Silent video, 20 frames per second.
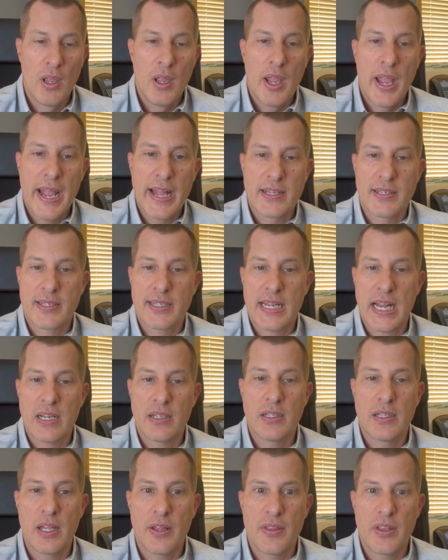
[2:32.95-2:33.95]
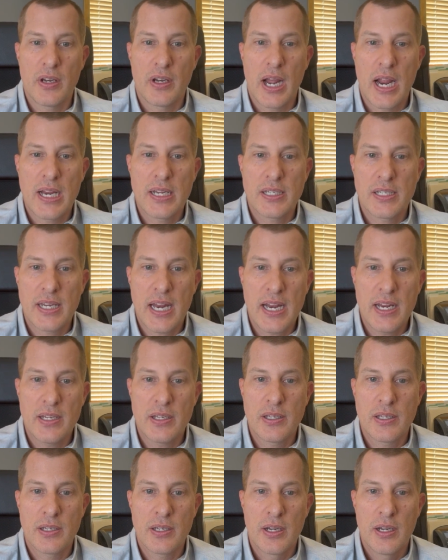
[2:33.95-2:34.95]
It said that the United
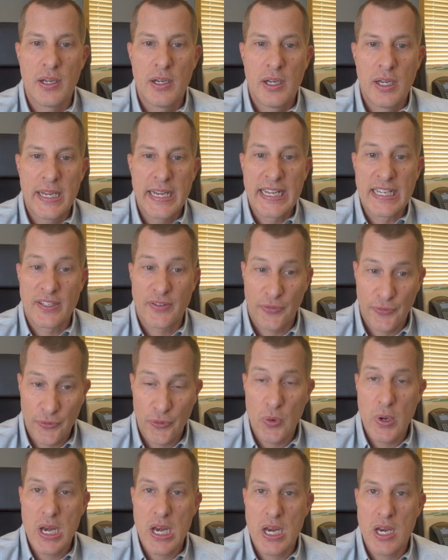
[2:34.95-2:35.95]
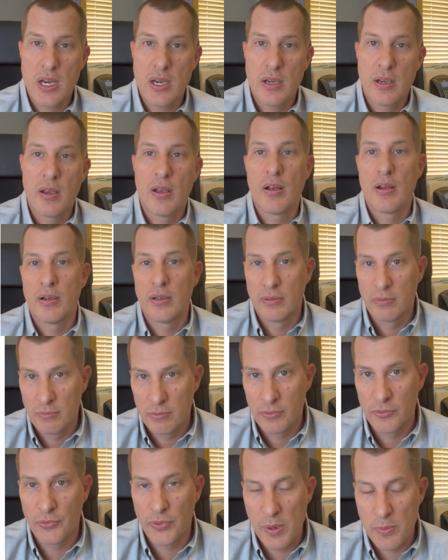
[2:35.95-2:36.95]
States is free
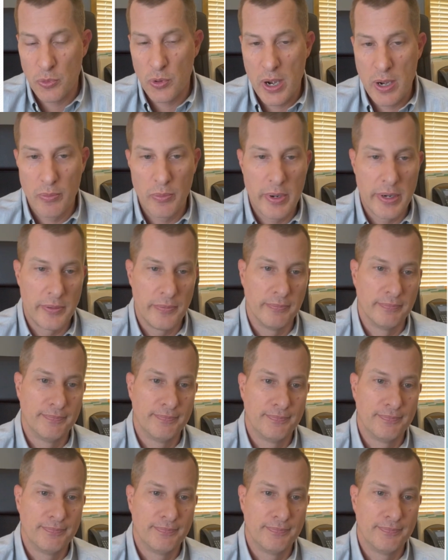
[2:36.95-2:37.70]
from Great Britain.